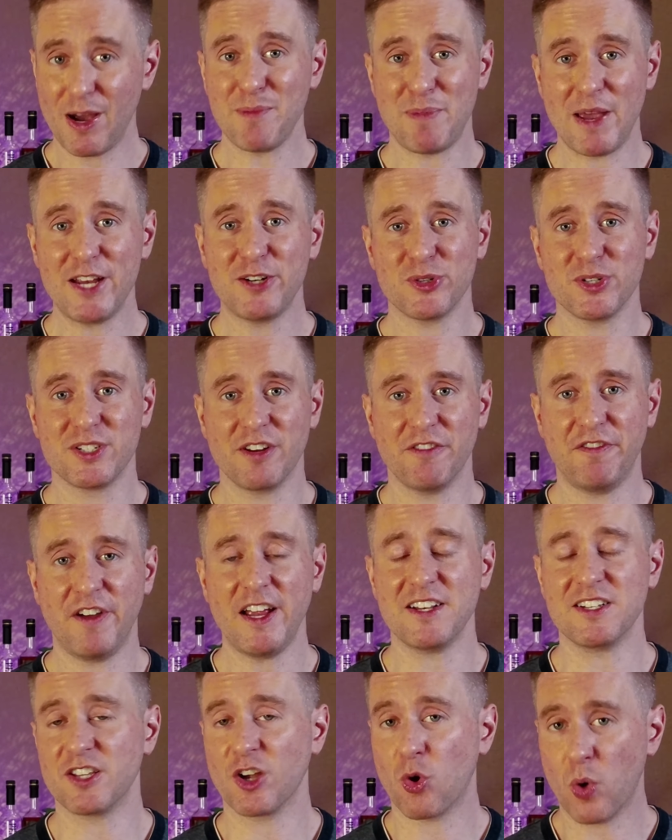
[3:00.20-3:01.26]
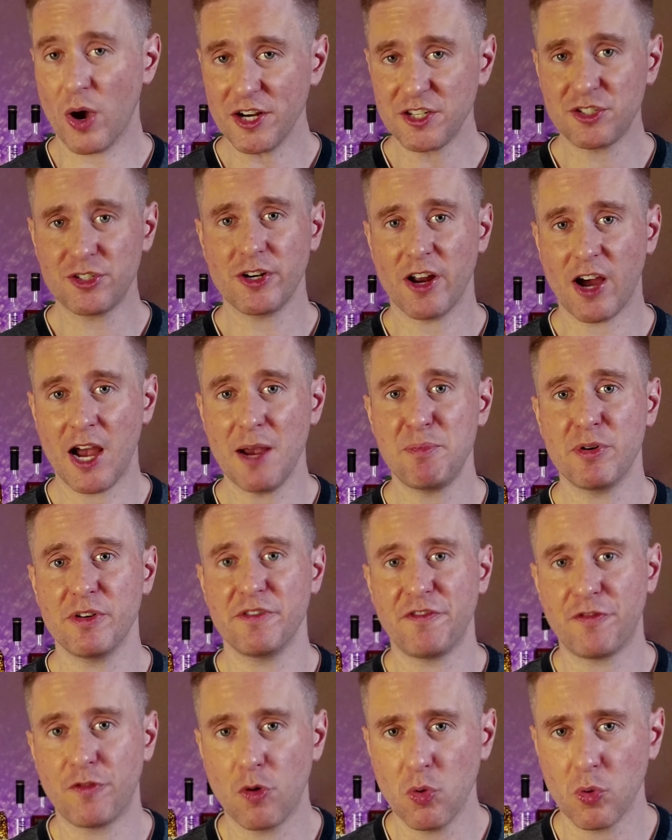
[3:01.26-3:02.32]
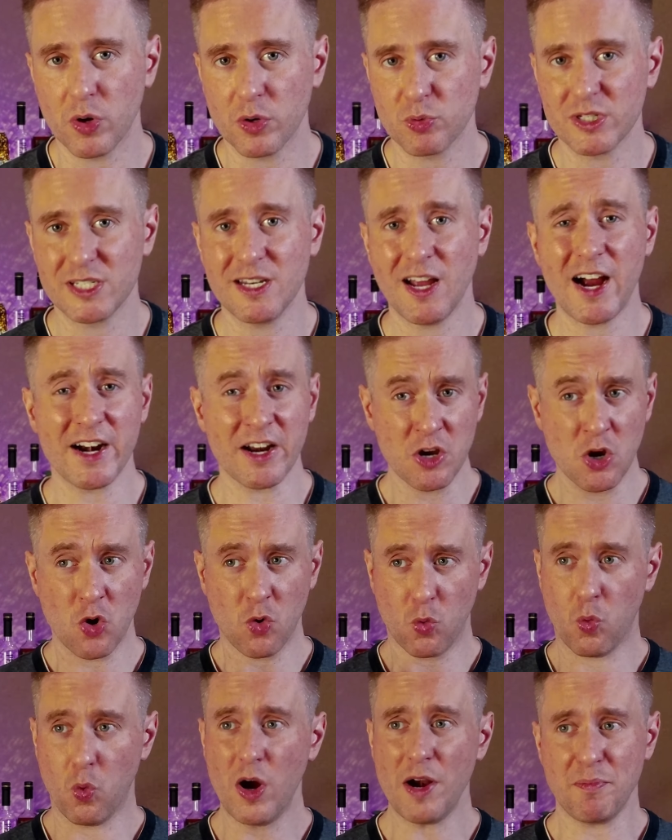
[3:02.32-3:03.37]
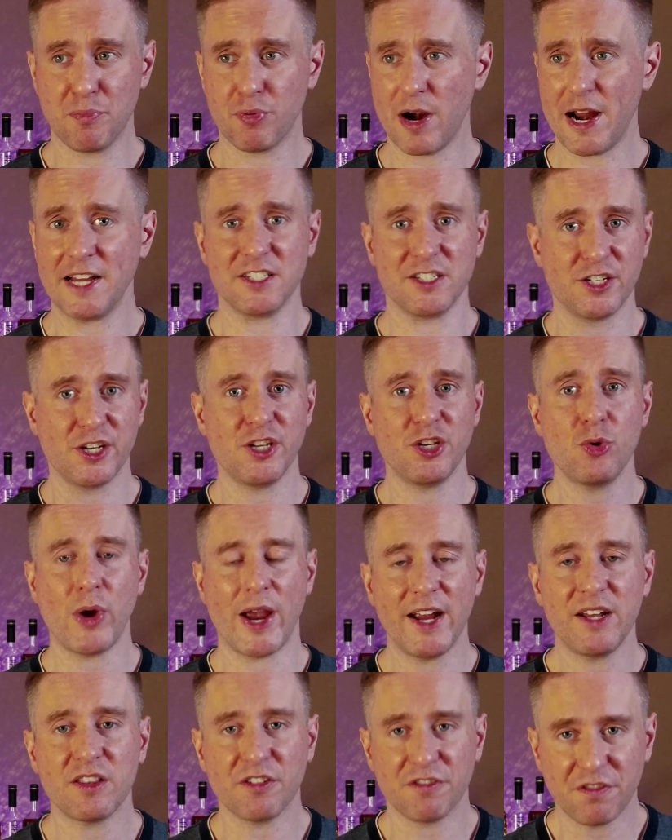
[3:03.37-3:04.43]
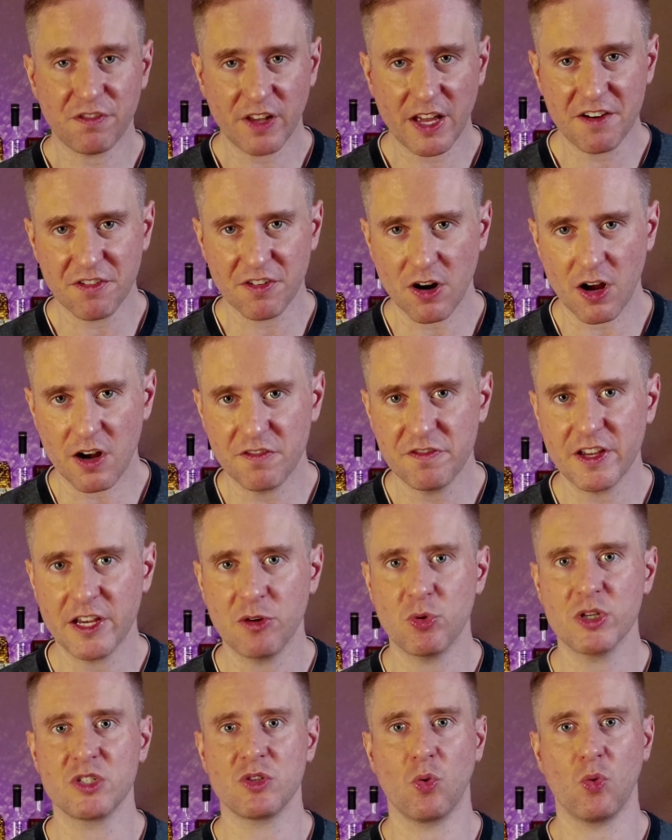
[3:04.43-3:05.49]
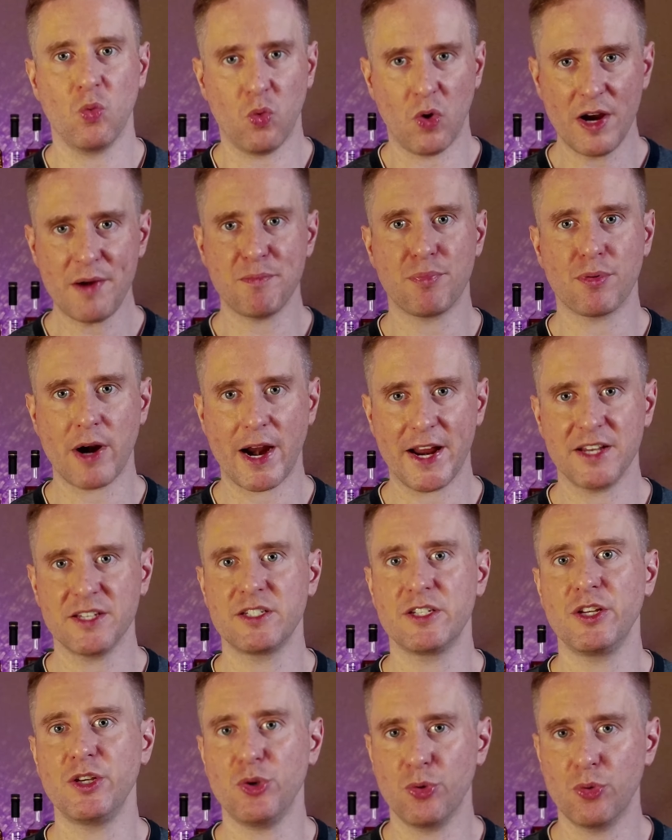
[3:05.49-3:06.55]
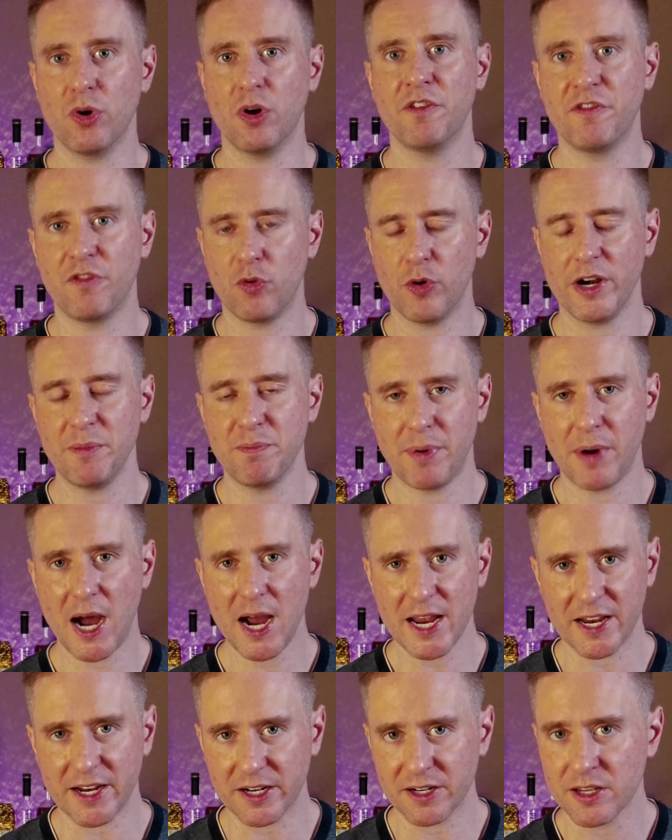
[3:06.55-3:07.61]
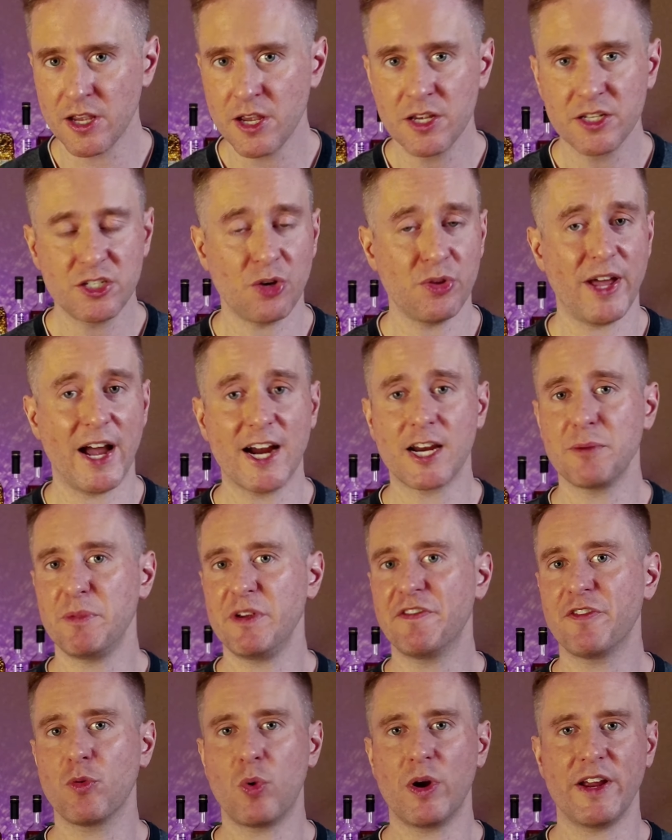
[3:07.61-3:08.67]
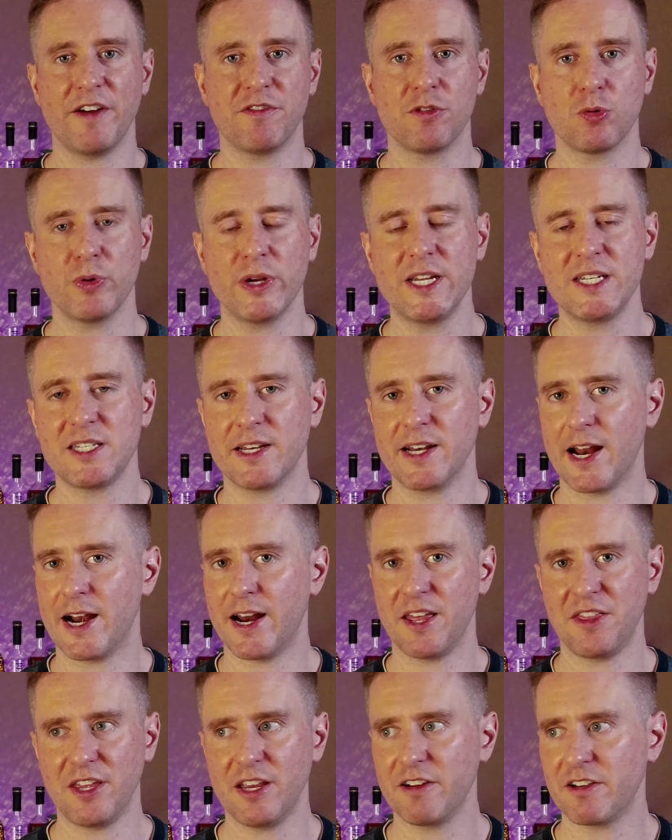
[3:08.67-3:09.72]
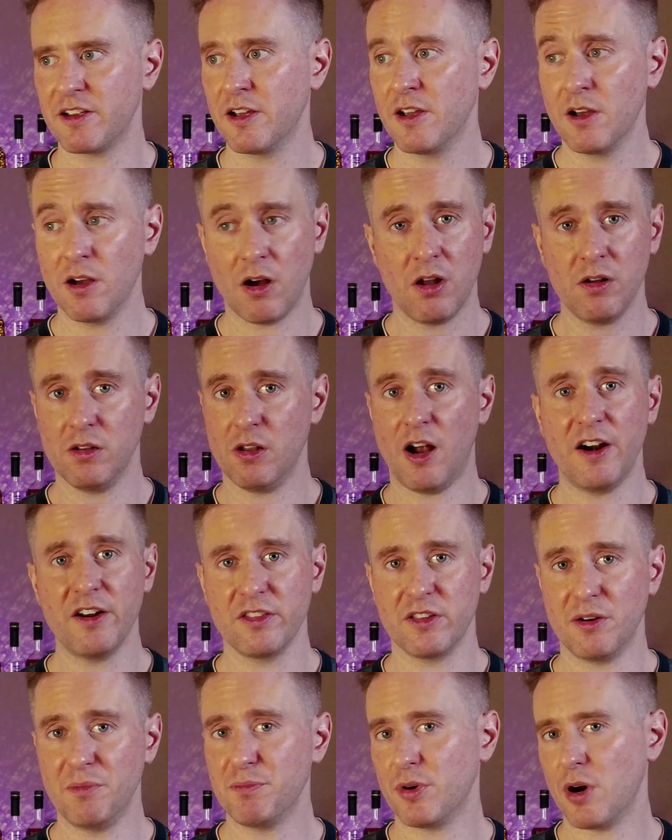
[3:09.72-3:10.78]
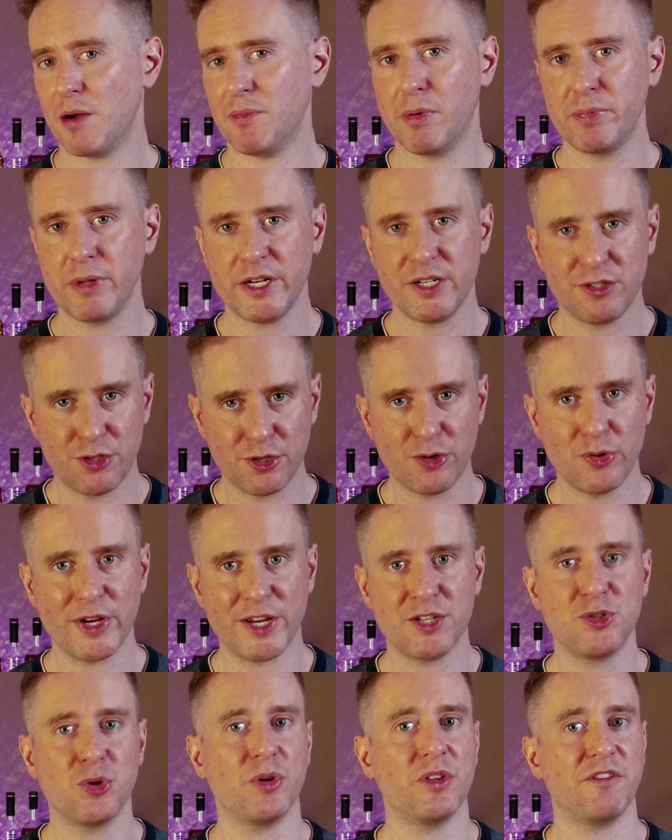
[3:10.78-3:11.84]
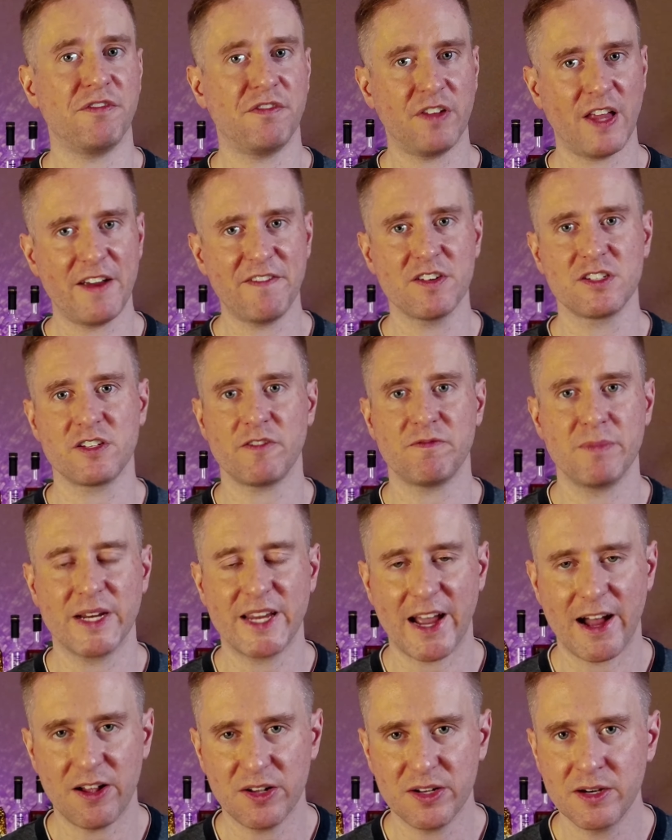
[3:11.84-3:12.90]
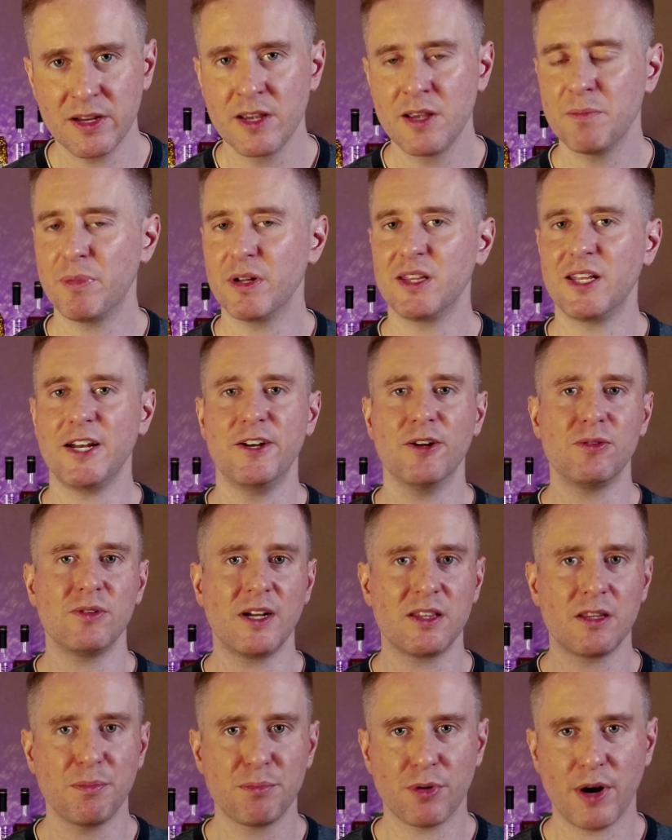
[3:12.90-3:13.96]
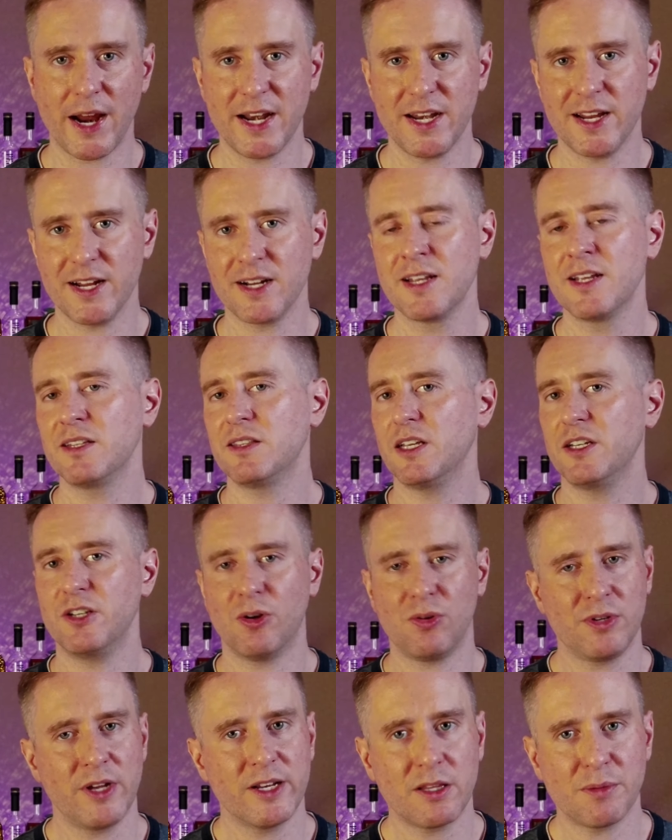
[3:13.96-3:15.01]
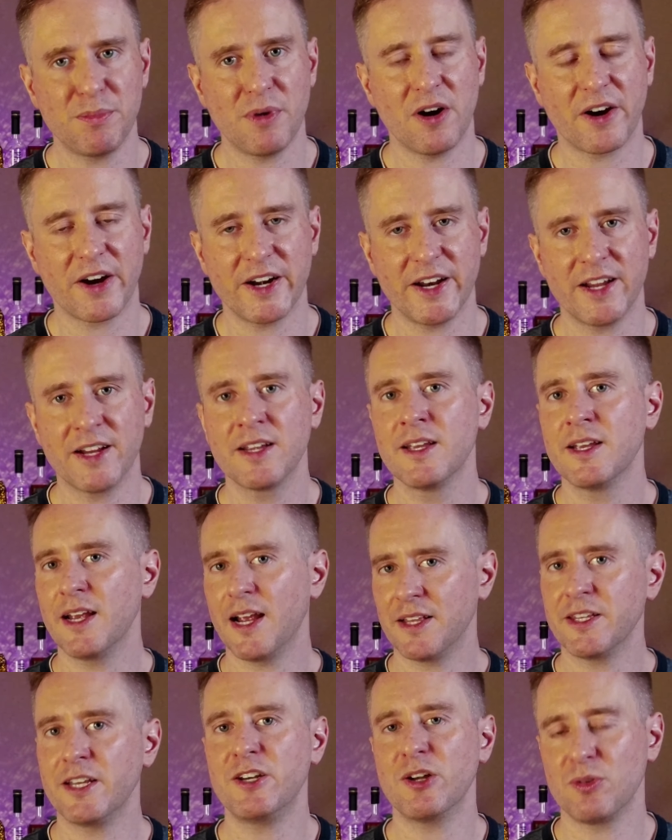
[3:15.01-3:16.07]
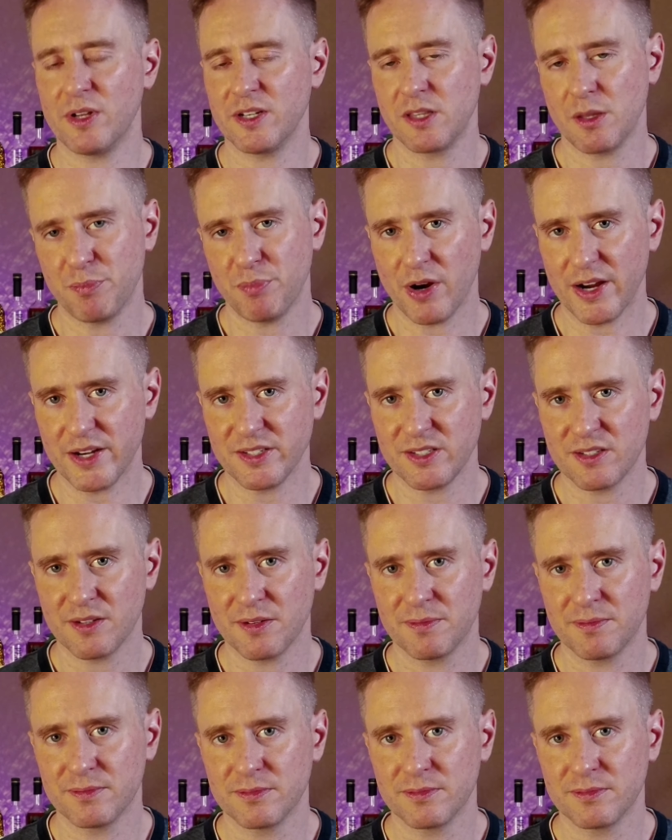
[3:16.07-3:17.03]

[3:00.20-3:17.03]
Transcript: my patron's defense, the question I put forward was not what brands do you hate the flavor of, it was what brands do you avoid buying. So that could be for whatever reason, and I think a lot of them probably do enjoy the flavors of Macallan, but they don't like the branding, they don't like the marketing, and they don't like the price.